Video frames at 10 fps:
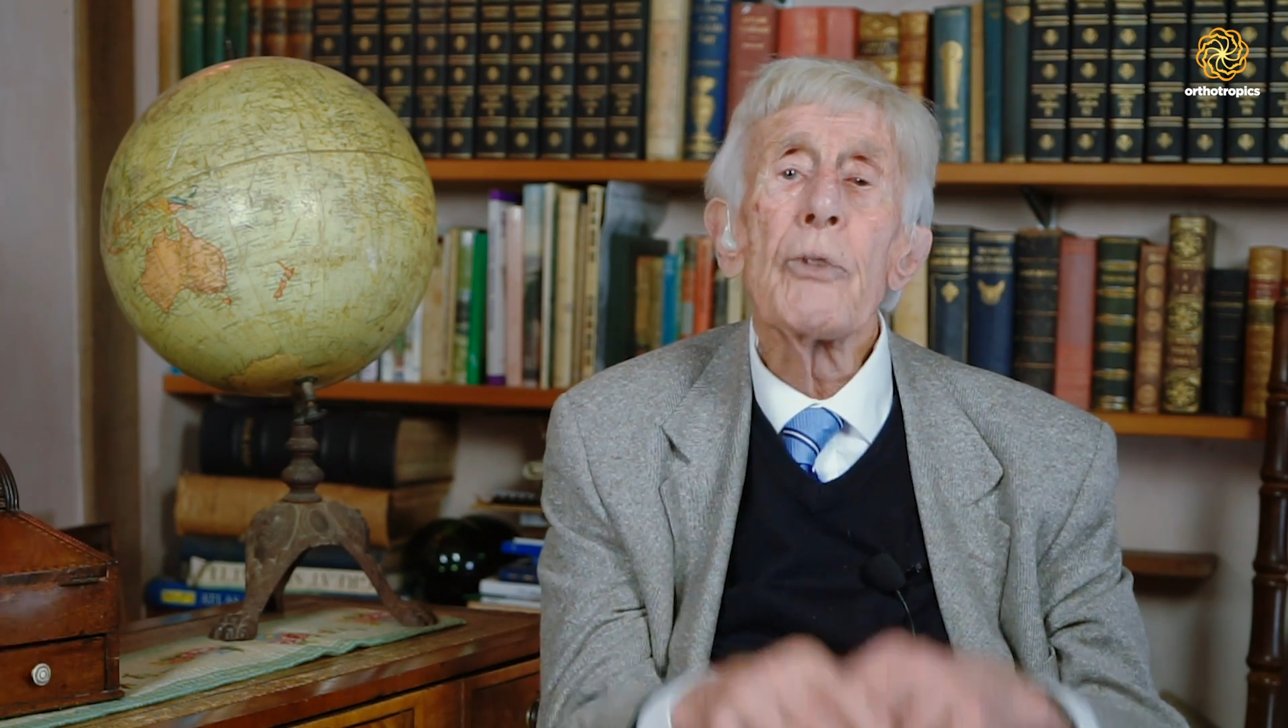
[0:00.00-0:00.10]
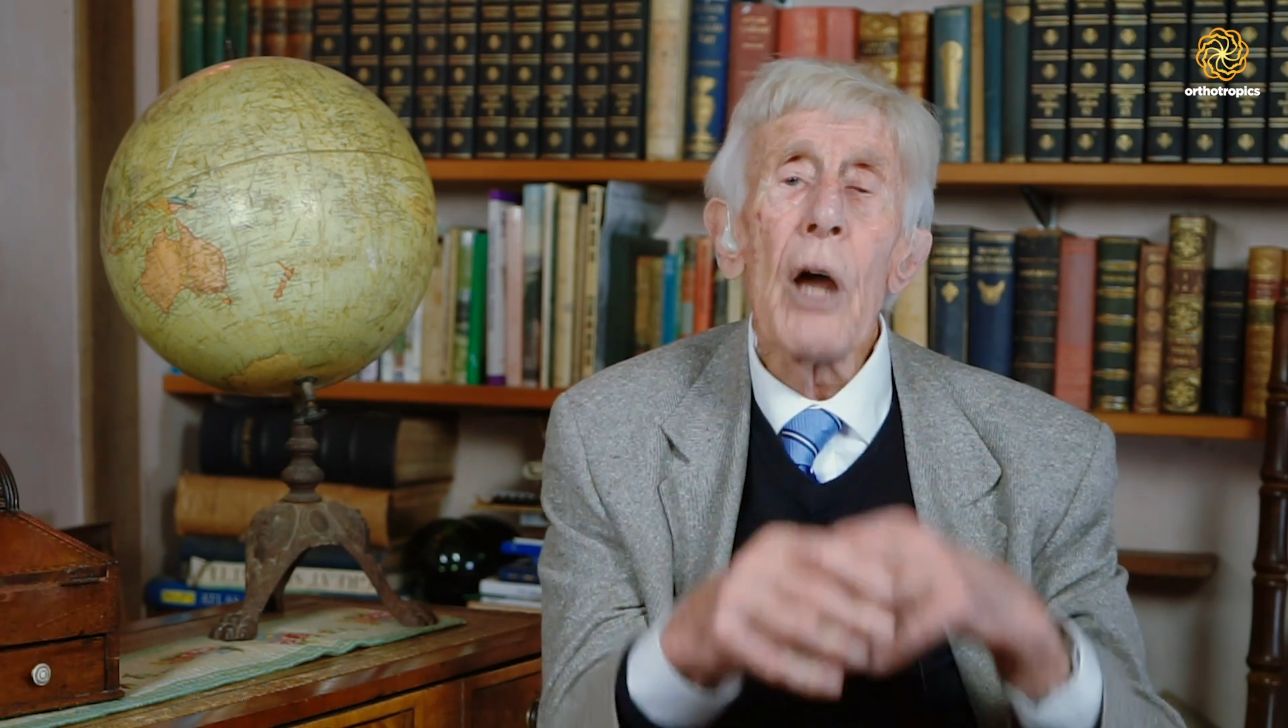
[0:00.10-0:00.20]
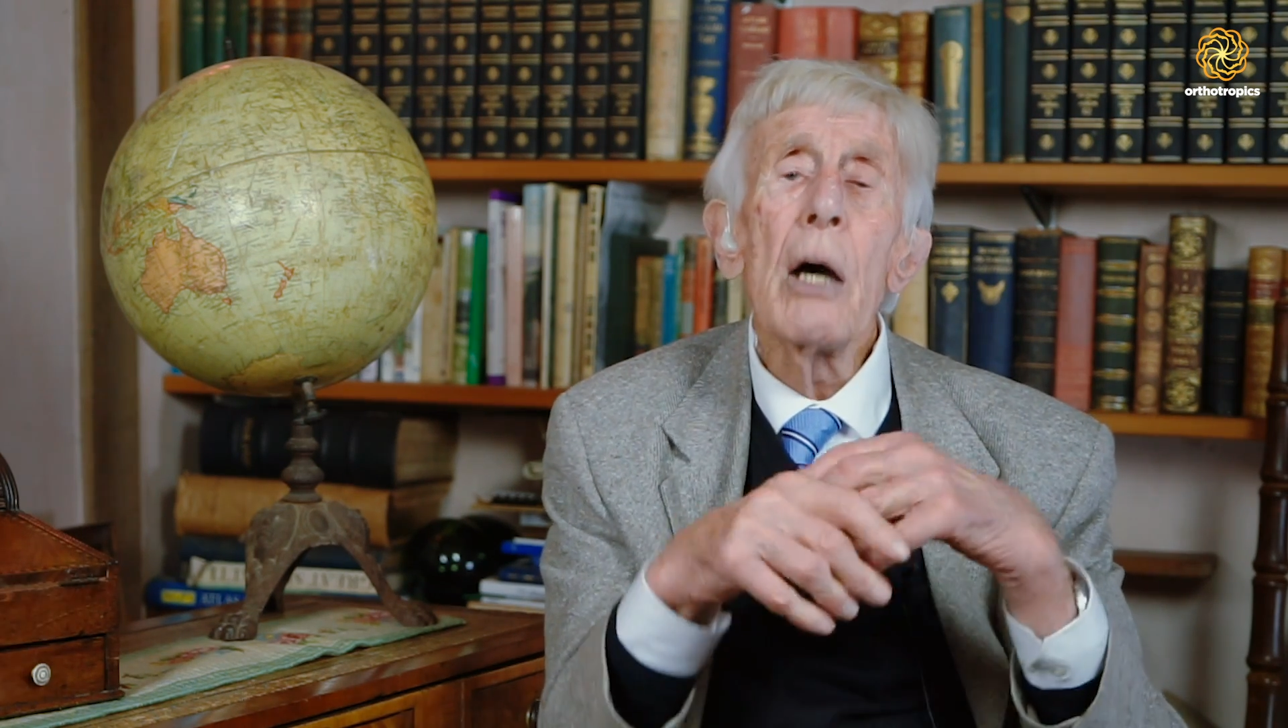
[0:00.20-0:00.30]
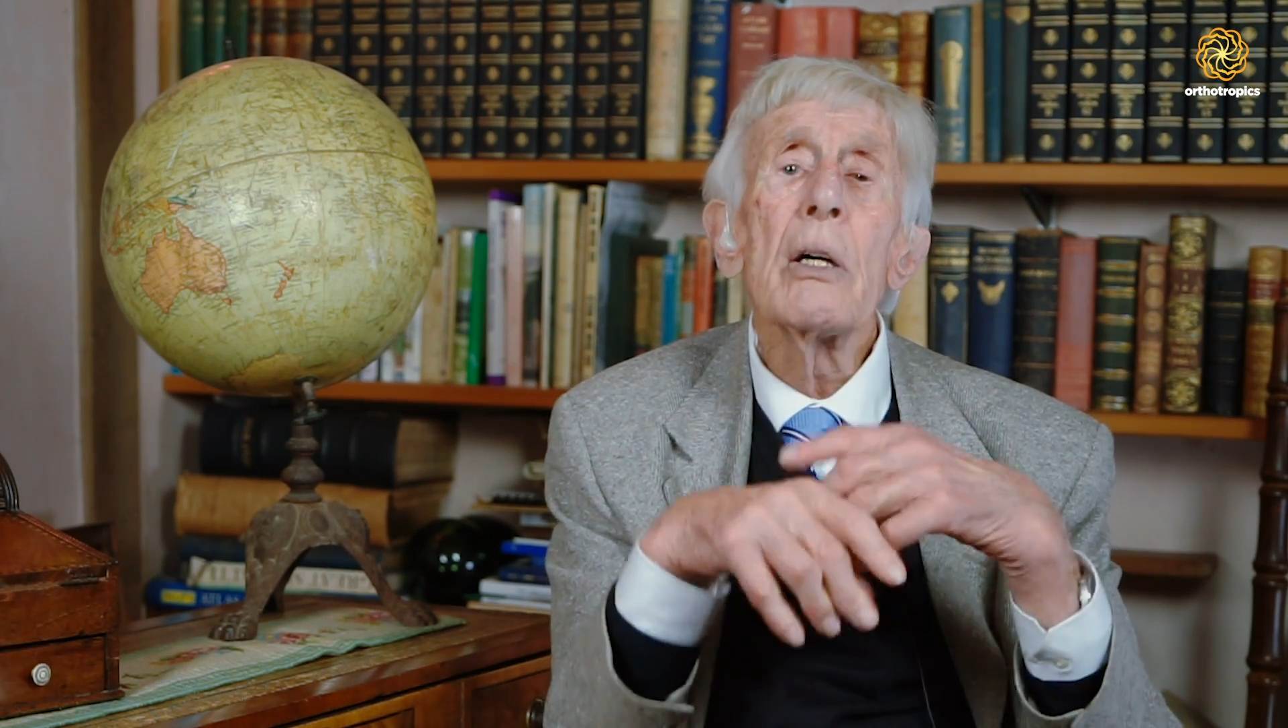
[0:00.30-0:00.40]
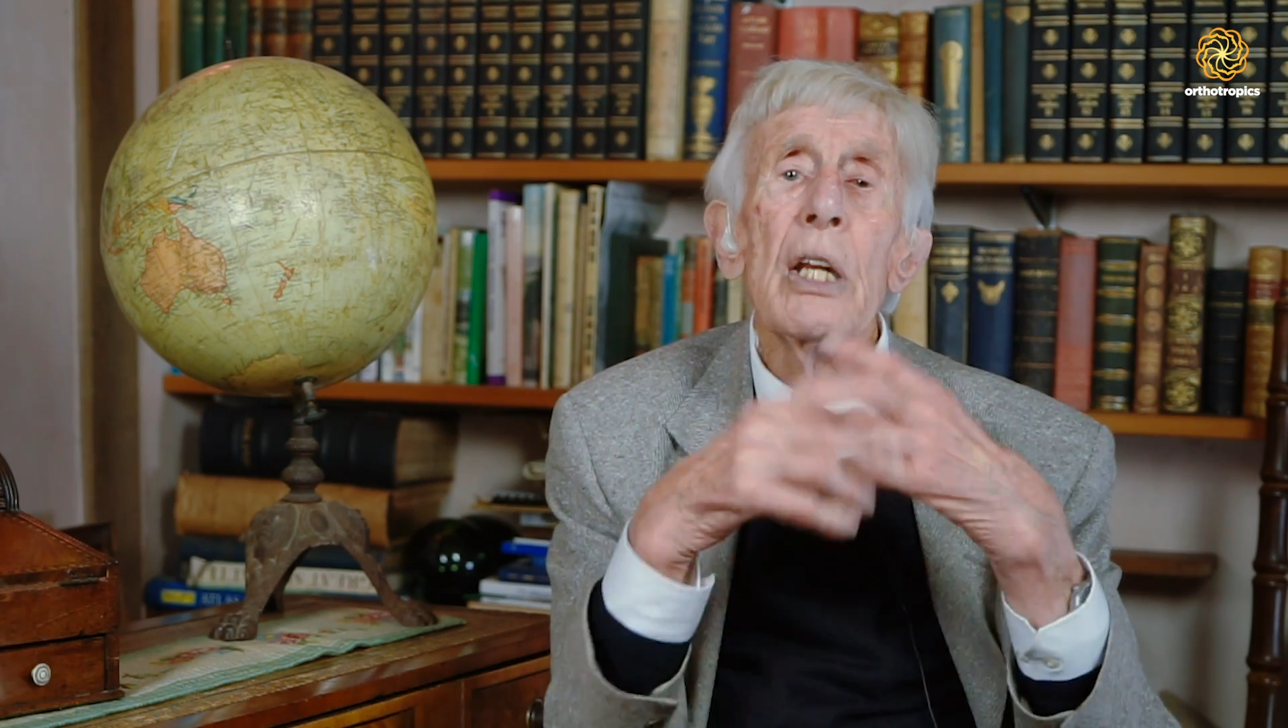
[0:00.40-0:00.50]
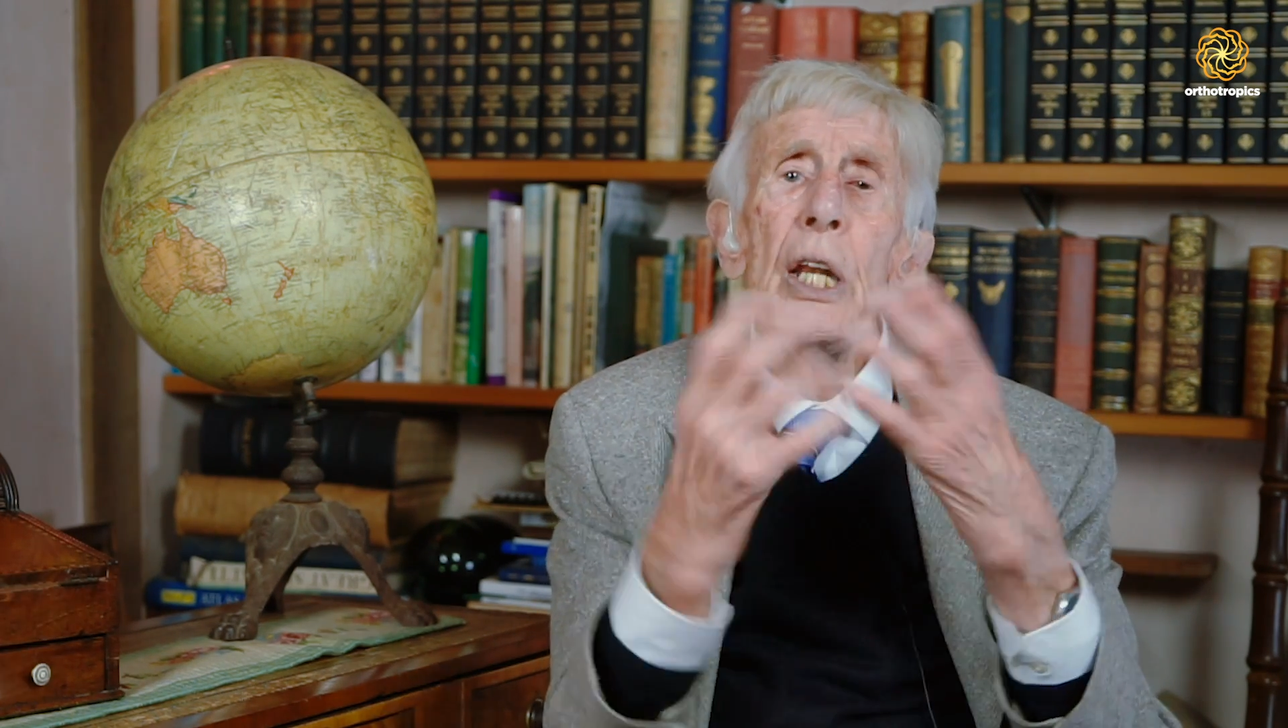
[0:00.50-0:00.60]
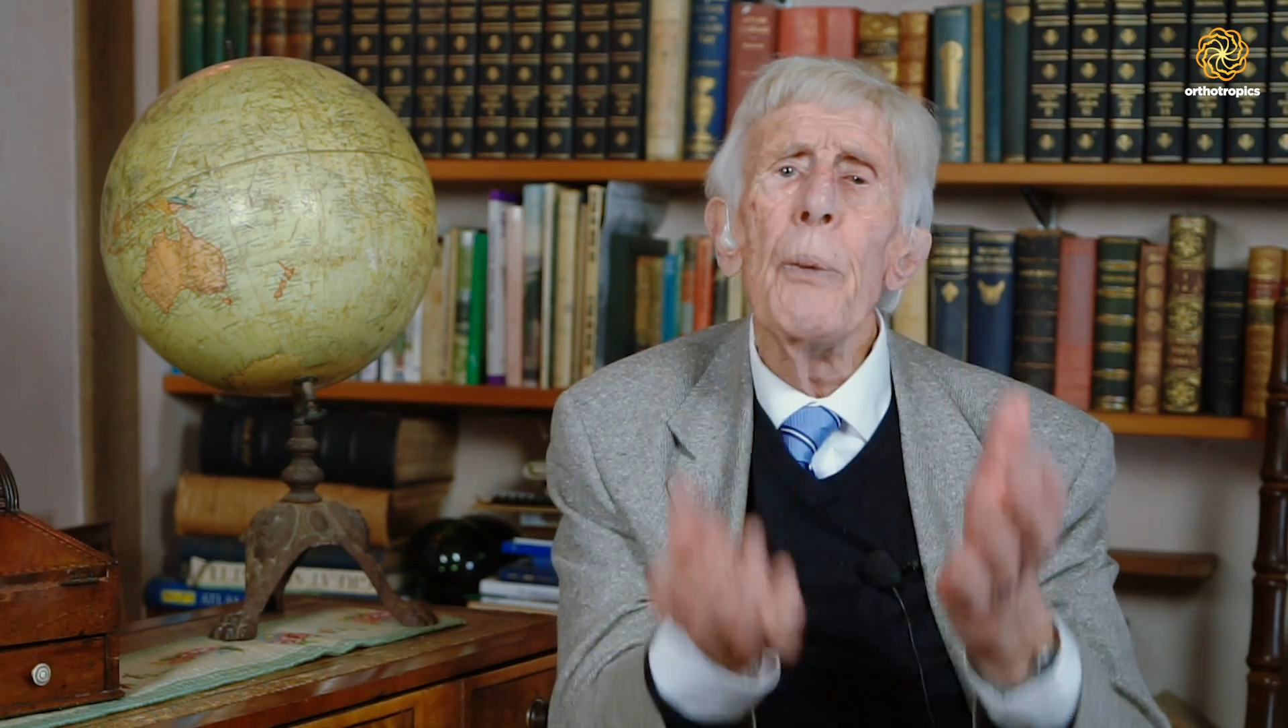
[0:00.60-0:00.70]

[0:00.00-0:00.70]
tongue and